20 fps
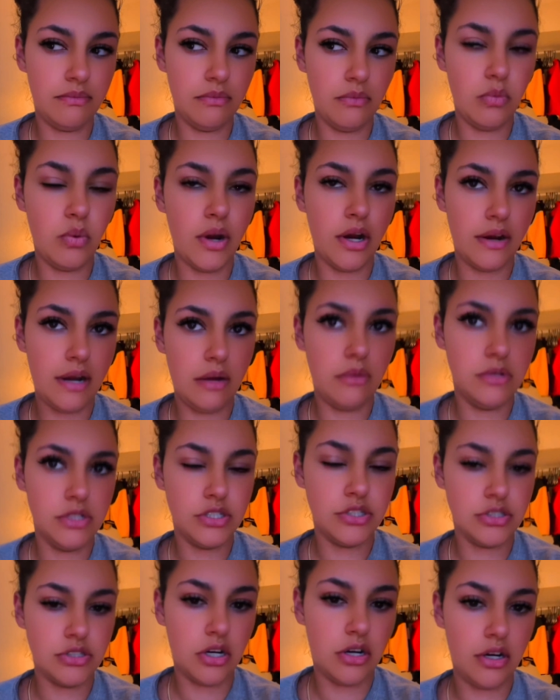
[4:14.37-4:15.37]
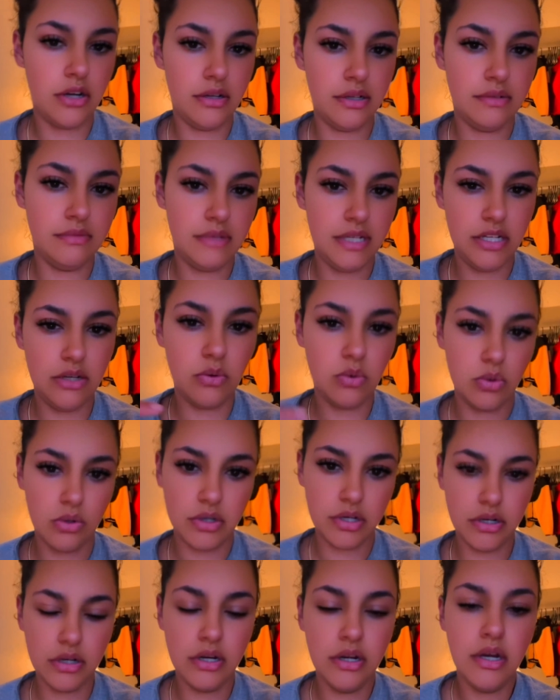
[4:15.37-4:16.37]
where I would start in
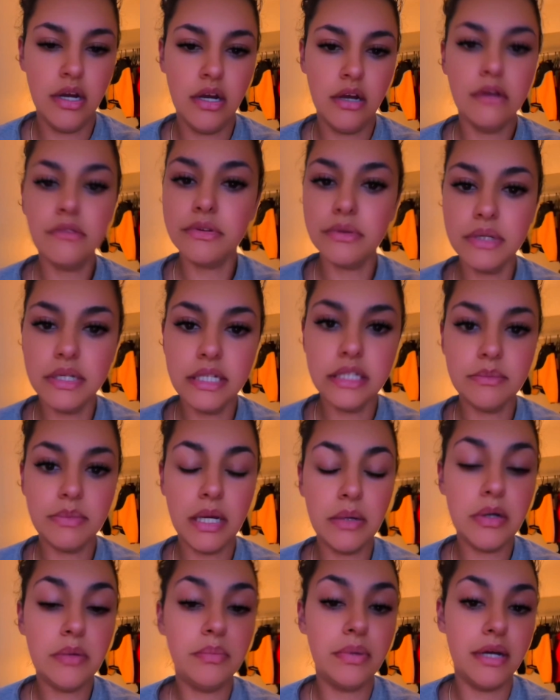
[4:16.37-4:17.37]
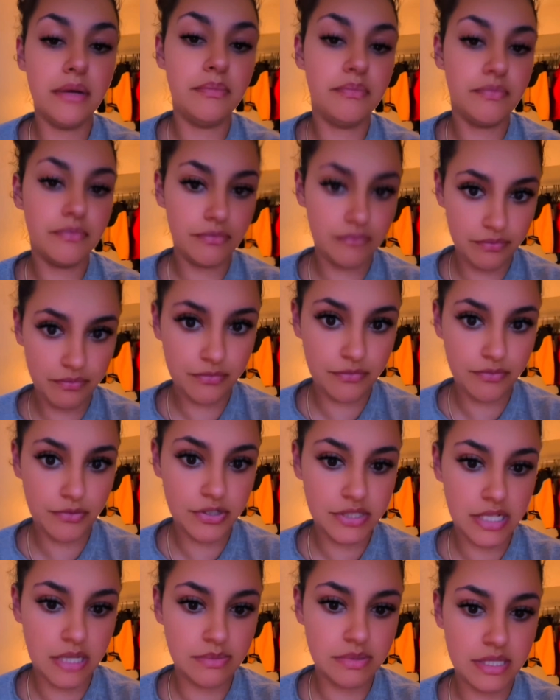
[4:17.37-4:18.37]
order for reading the Bible, but for
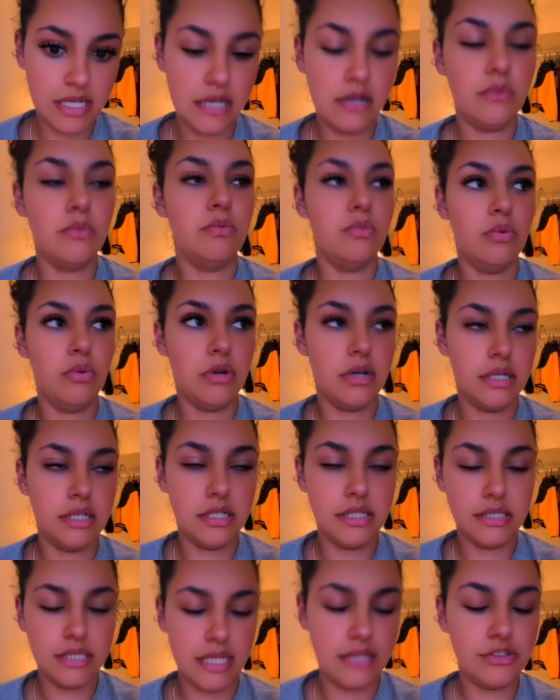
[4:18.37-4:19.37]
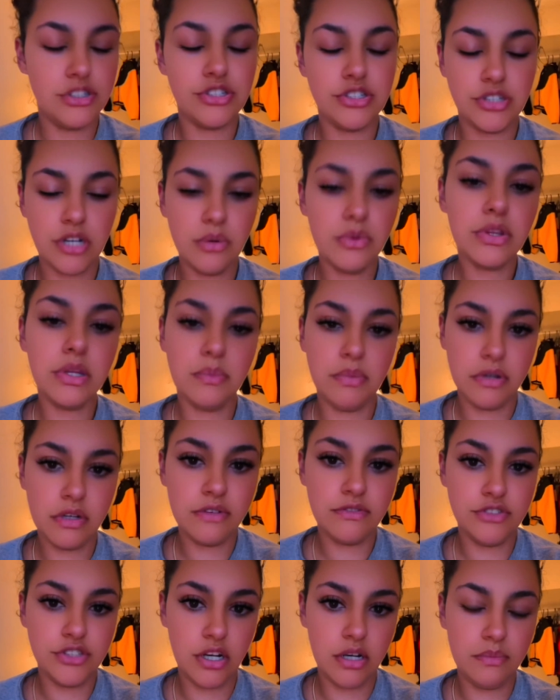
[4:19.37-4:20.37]
time's sake, we're going to just start with the book
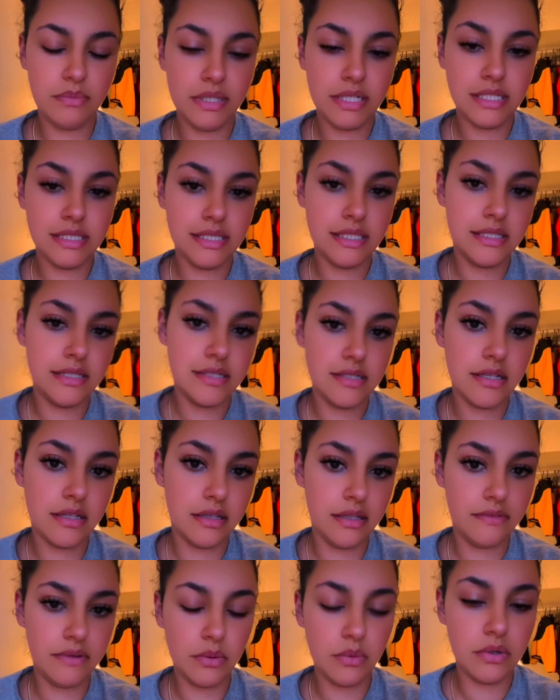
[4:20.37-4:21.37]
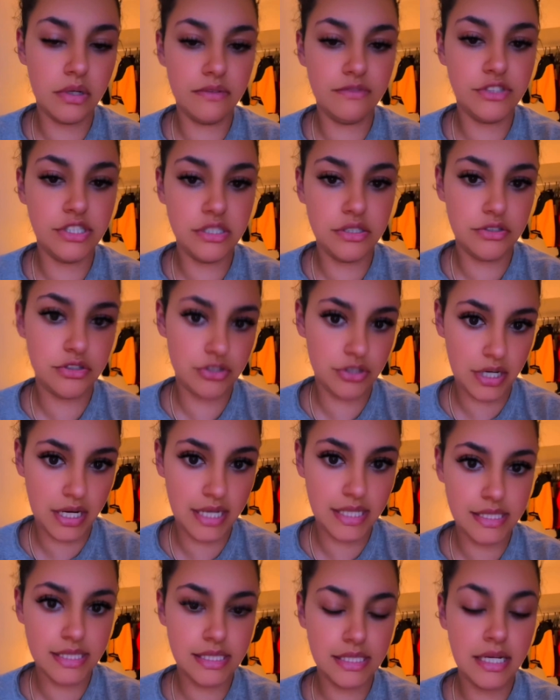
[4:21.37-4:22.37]
of John, because this is the living Word of Jesus
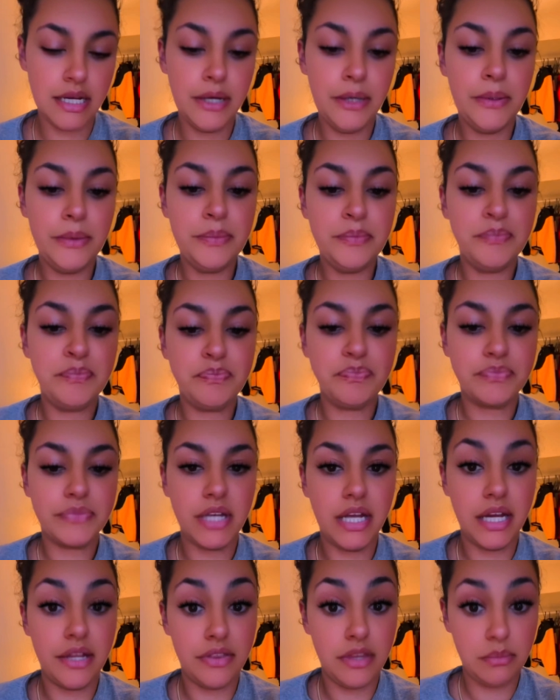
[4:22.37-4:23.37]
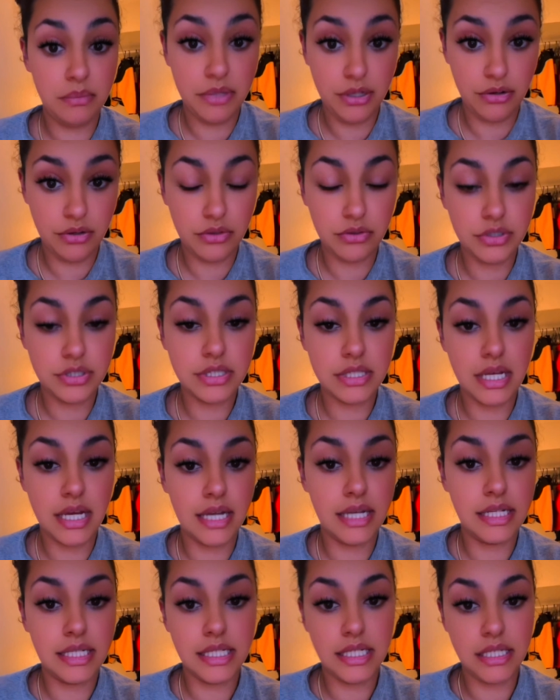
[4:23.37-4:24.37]
Christ and the miracles that
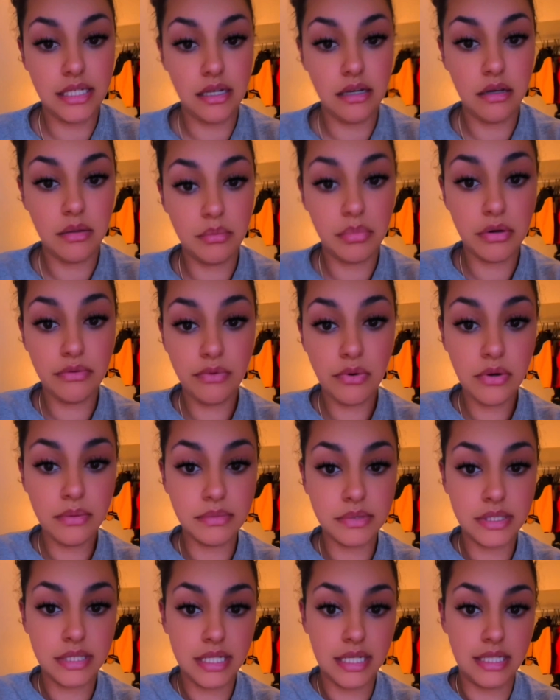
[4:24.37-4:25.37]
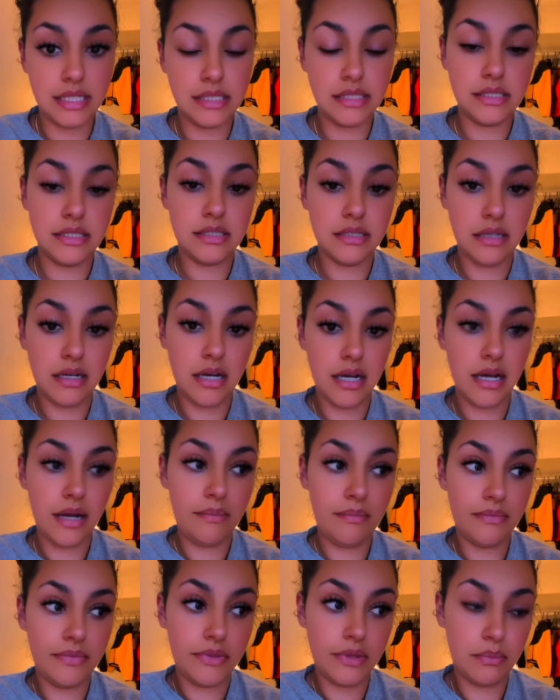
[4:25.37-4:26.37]
he performed and
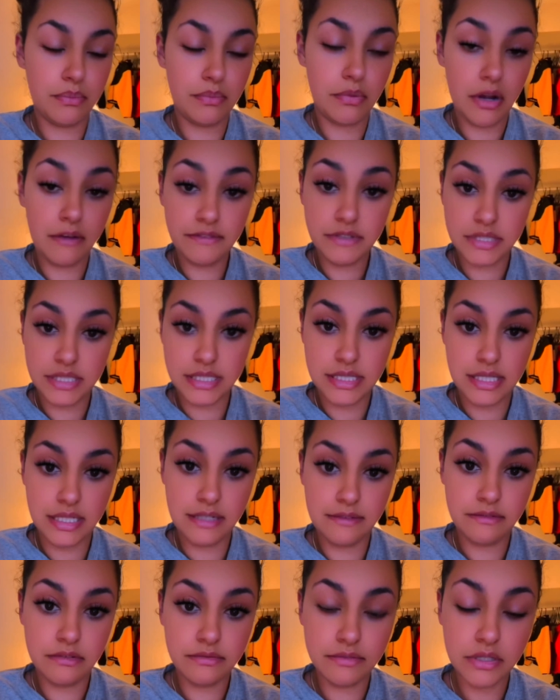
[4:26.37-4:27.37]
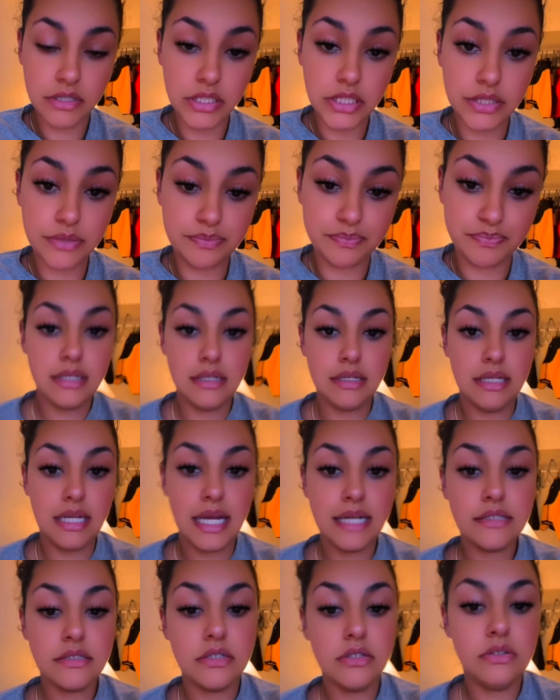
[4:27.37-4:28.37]
the prophecies that he fulfilled.
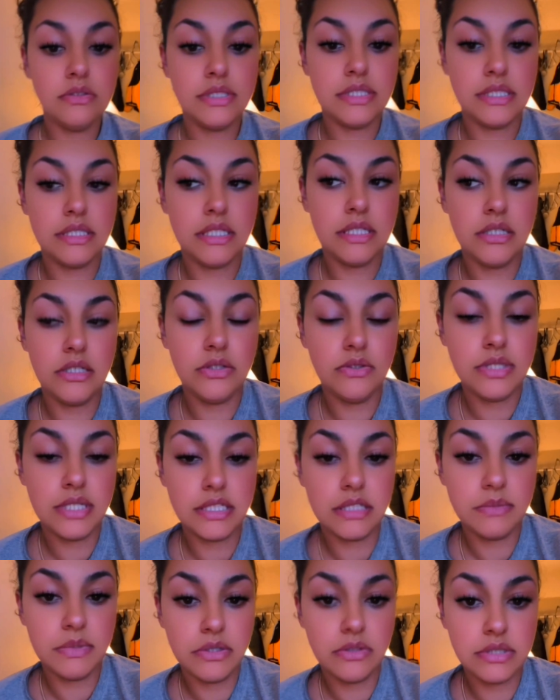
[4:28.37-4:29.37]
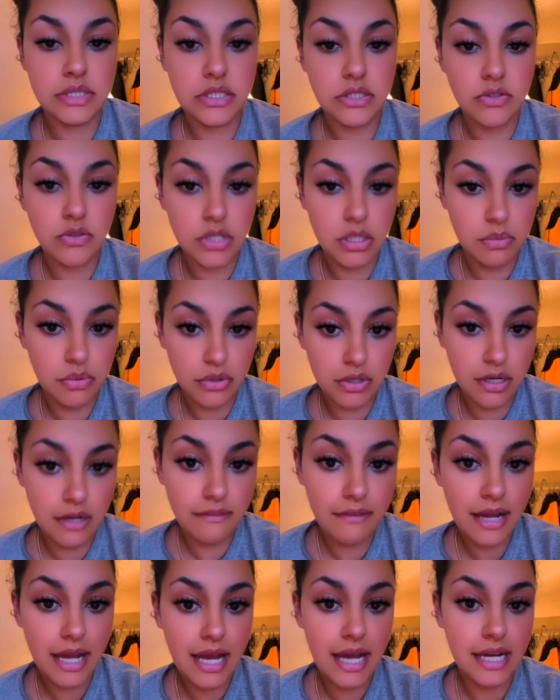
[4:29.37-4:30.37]
Next goes in the New Testament goes into the book of
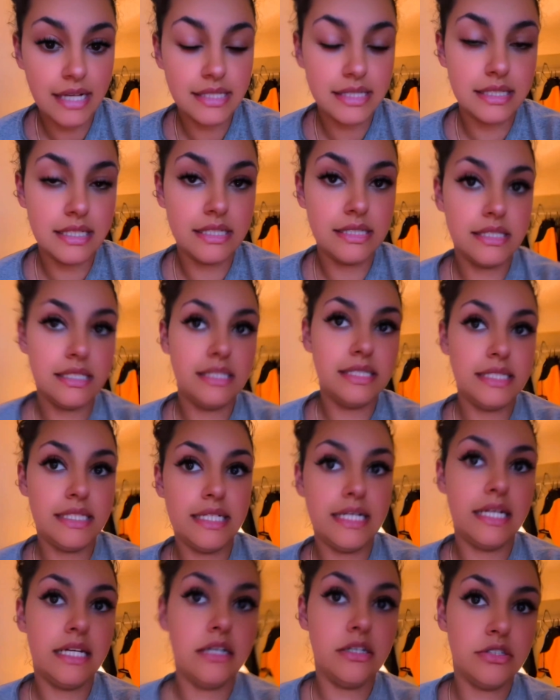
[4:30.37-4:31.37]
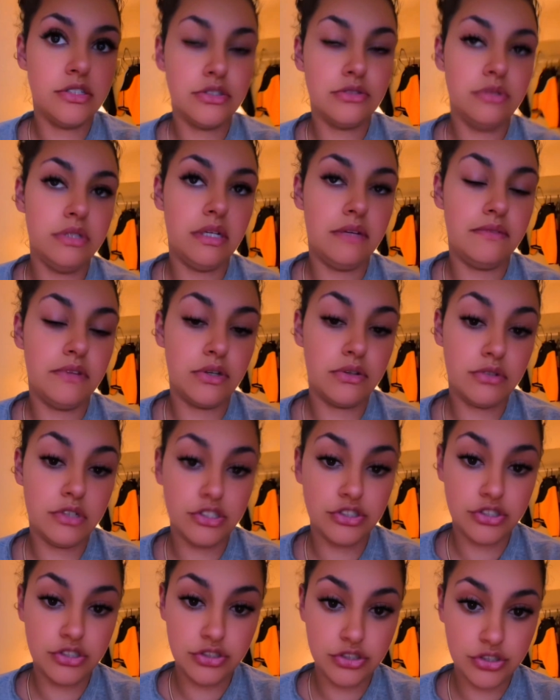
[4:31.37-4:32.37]
Acts. This is the history of the
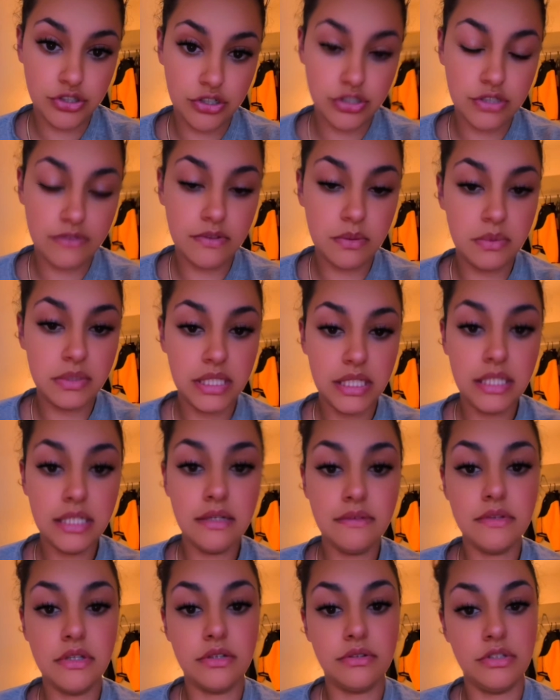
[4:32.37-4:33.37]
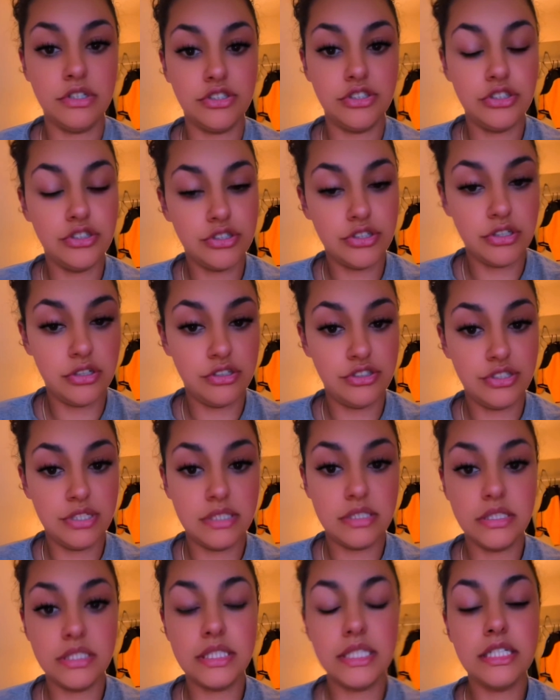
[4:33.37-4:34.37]
Christian church, of the beginning of the Christian church.
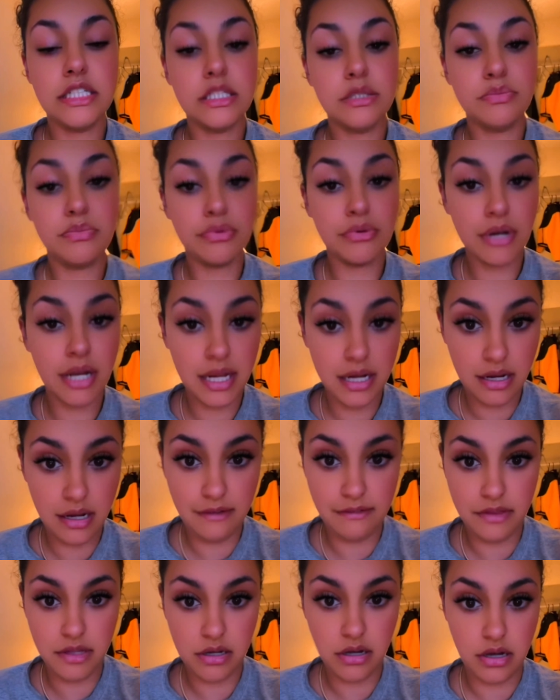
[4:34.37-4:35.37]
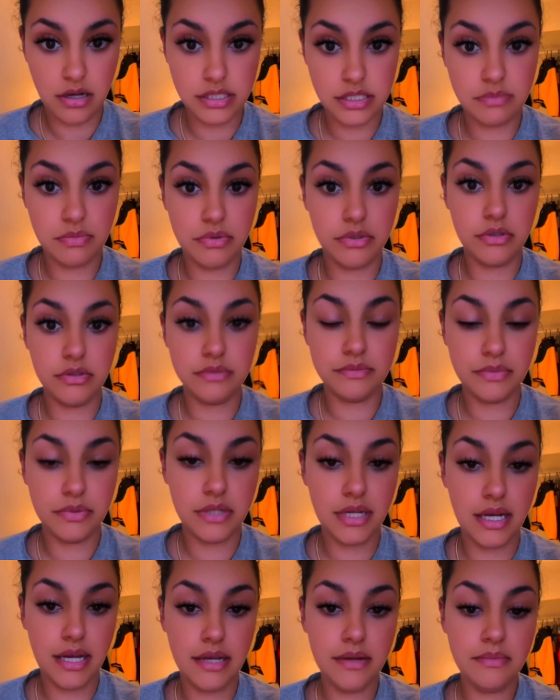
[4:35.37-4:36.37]
This is the spread of the gospel,
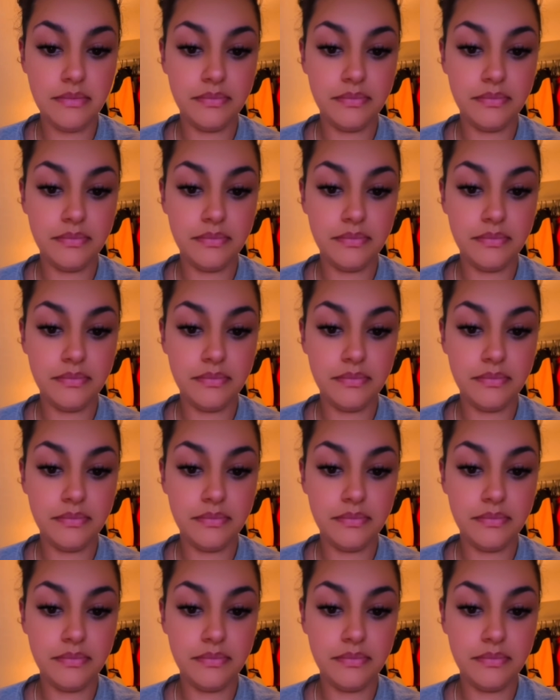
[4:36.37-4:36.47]
okay?